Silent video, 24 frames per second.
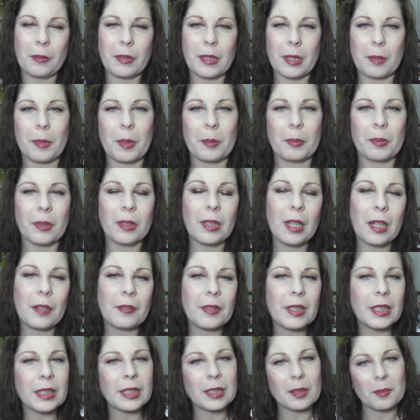some people
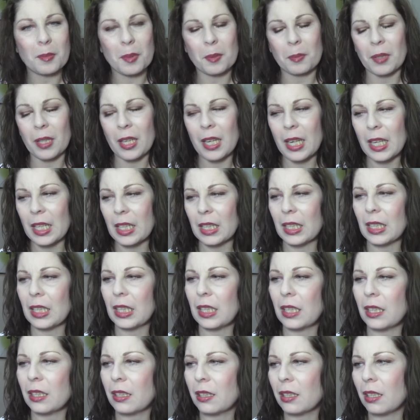loved it, some people hated
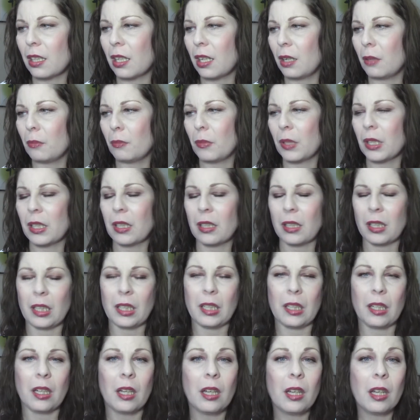it. Um, when
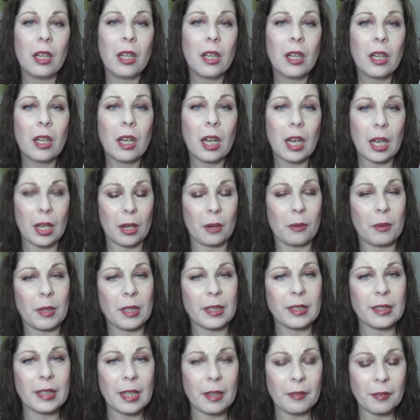the
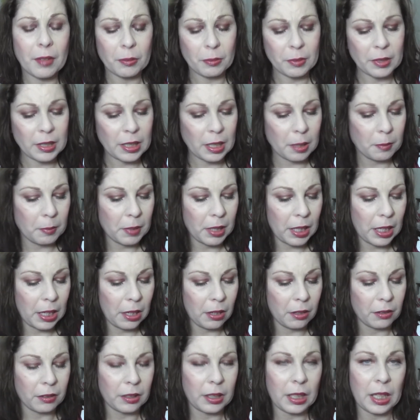iOS 7 was coming
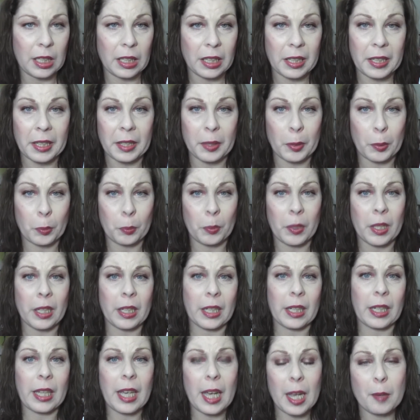out, and then when
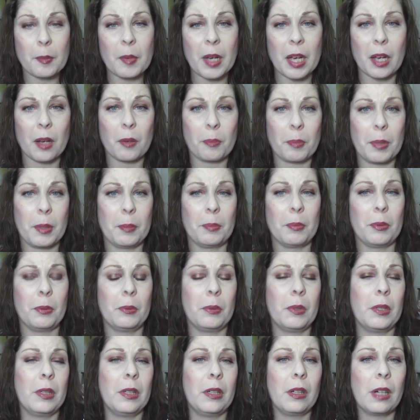it came out, people
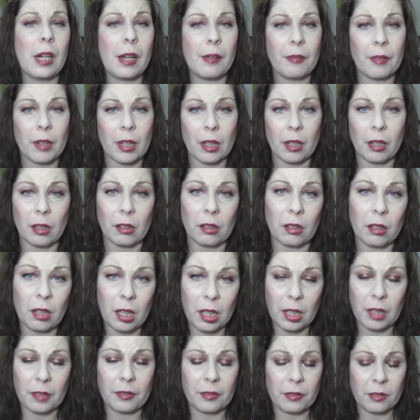were having a
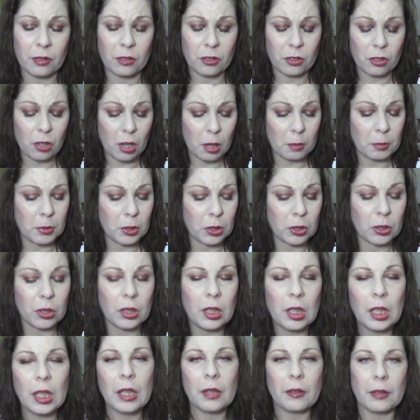lot of trouble.
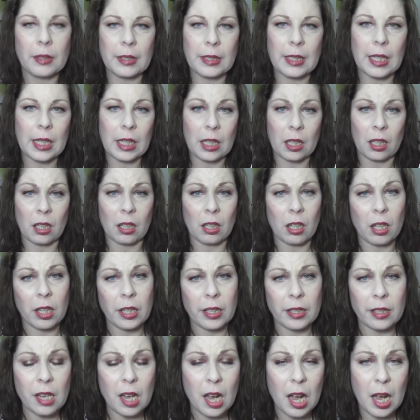It was taking a
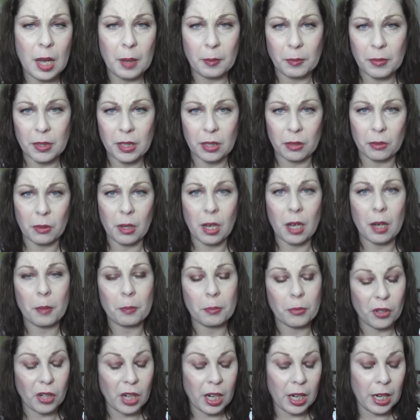lot of time to
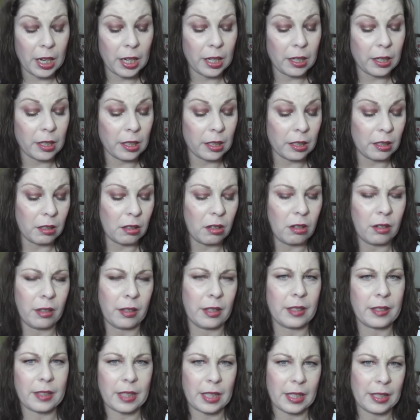upgrade and all
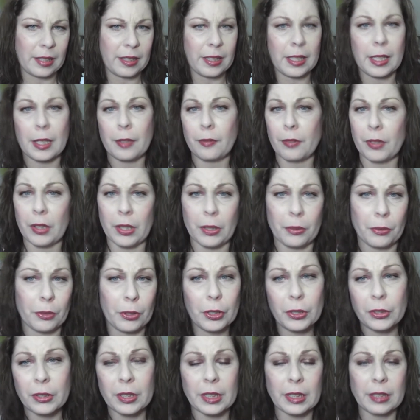this kind of stuff, and they were
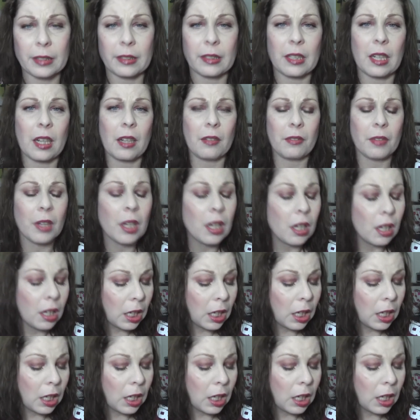losing stuff